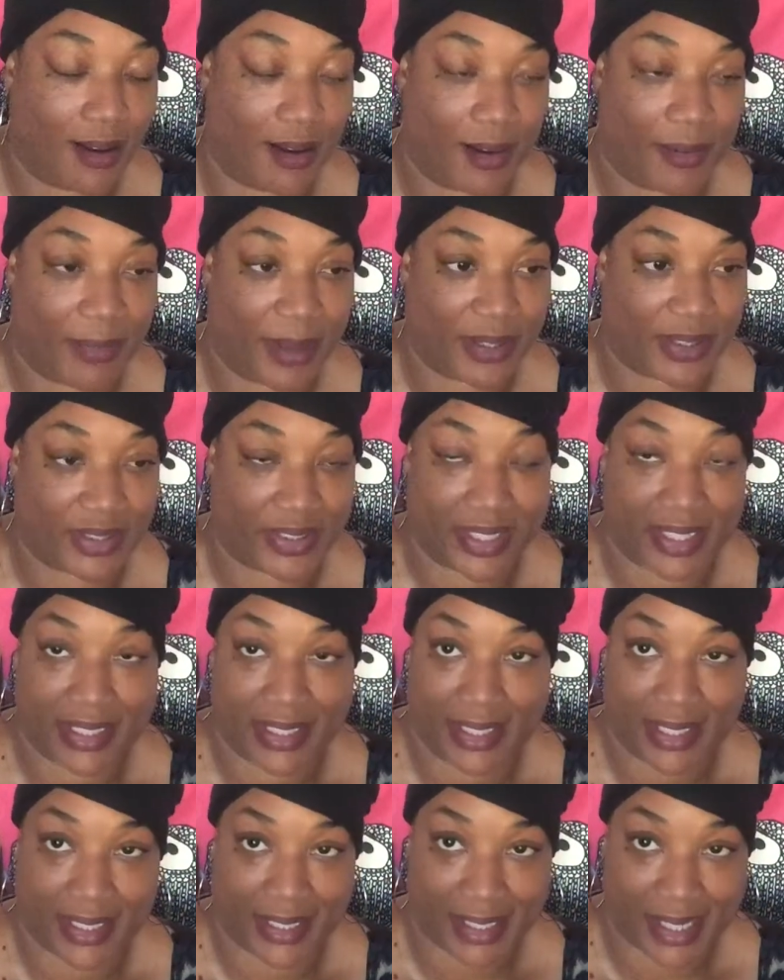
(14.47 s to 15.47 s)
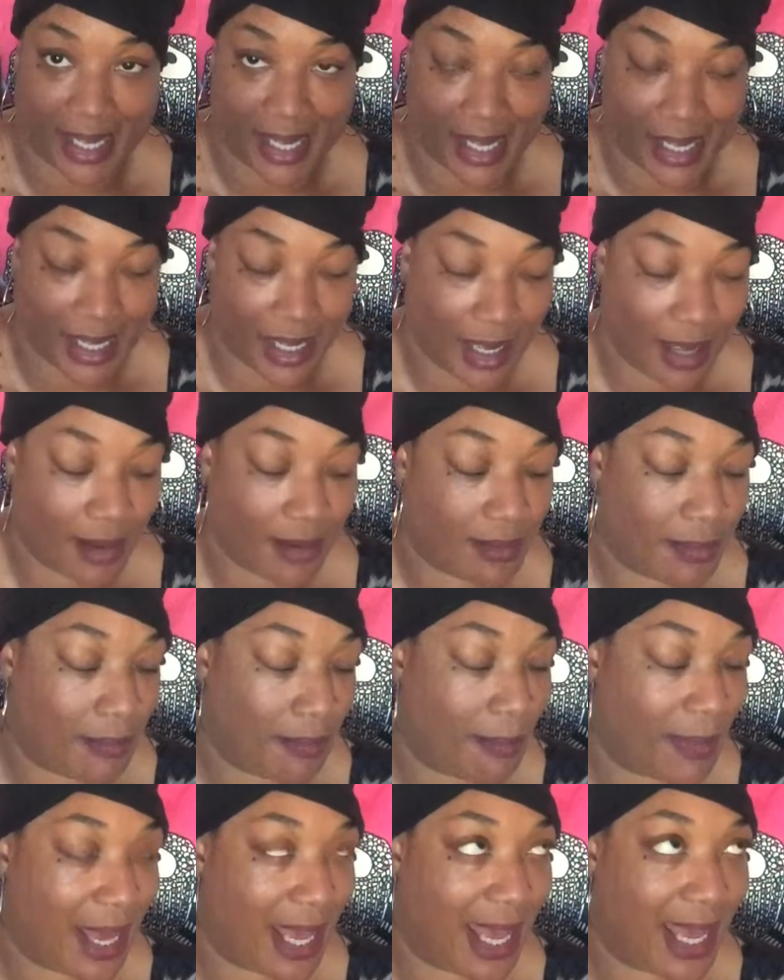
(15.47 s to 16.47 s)
Oh my goodness, today
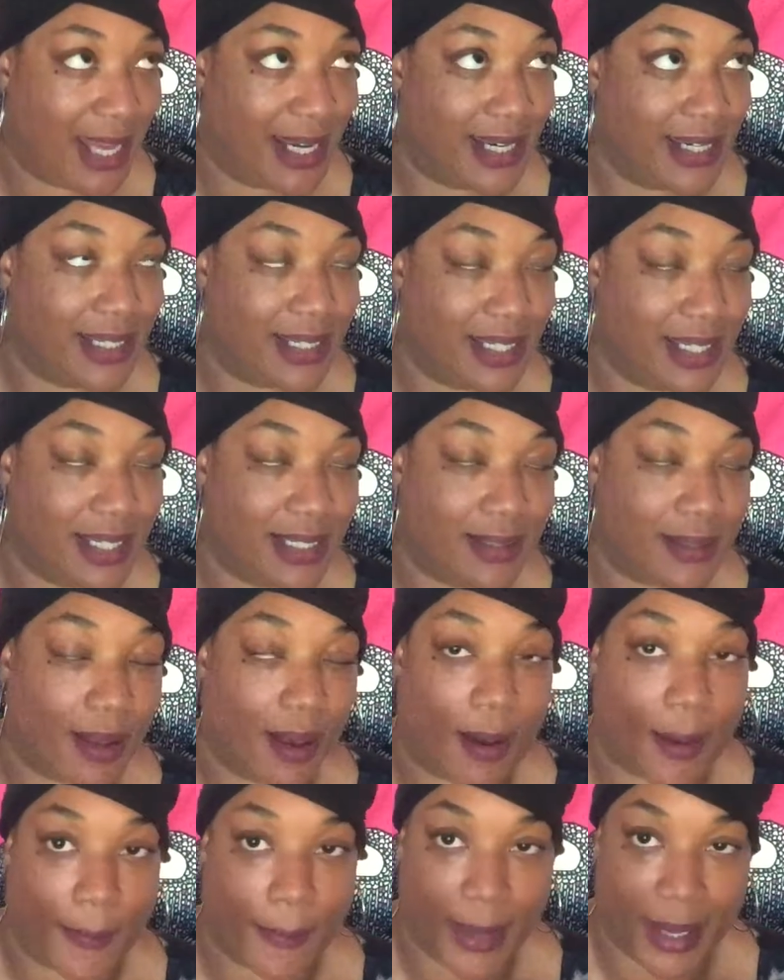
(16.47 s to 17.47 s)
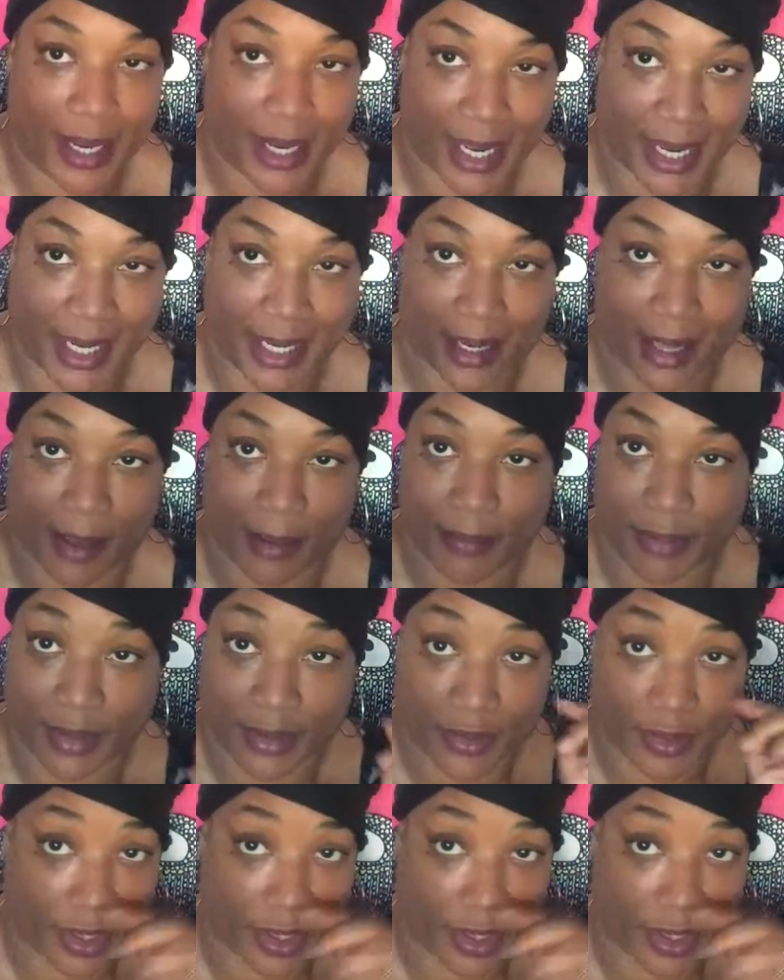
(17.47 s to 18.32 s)
my allergies are playing up.